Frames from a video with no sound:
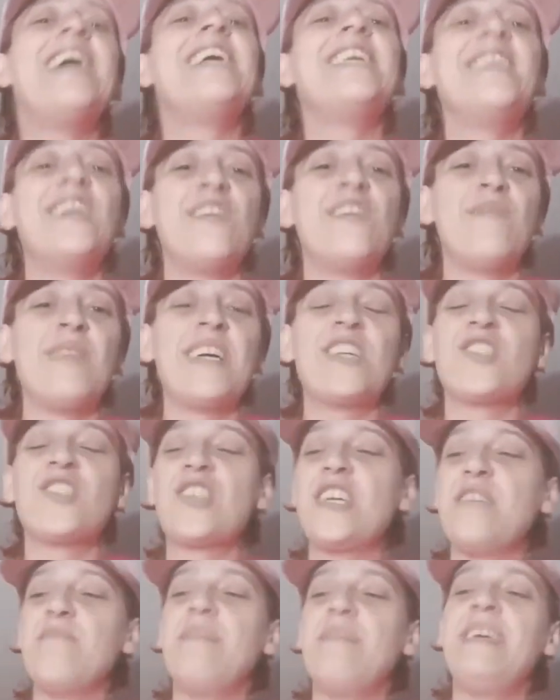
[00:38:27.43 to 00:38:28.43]
Yep, that's
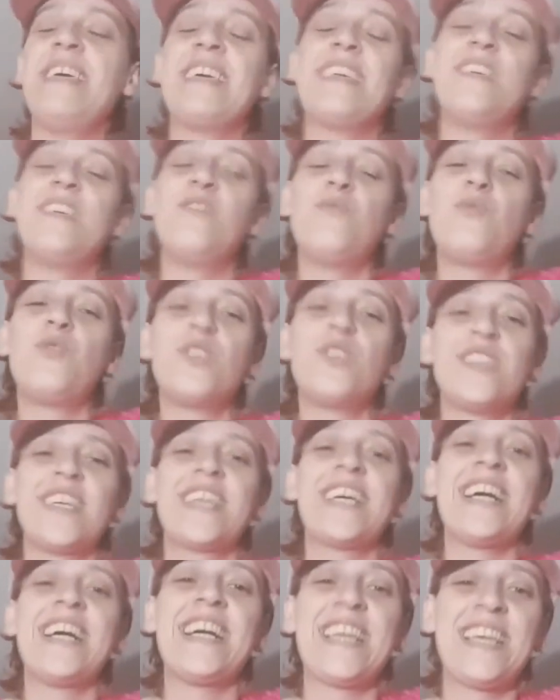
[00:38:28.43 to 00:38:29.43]
right, Megan, it was a
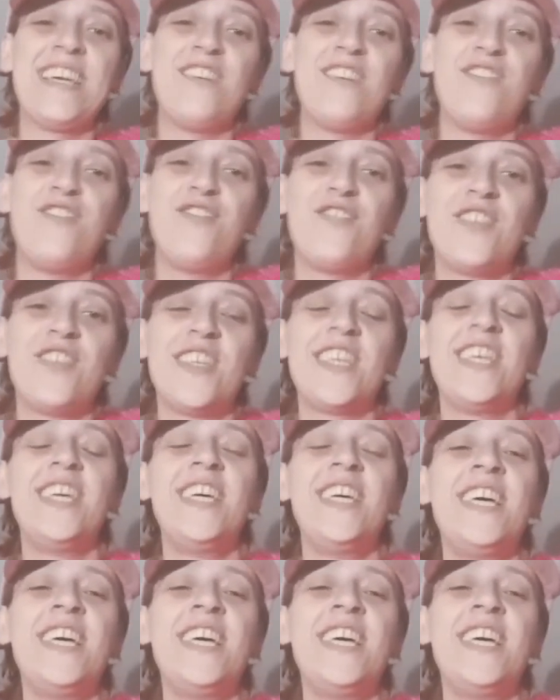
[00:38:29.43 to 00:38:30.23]
gag gift.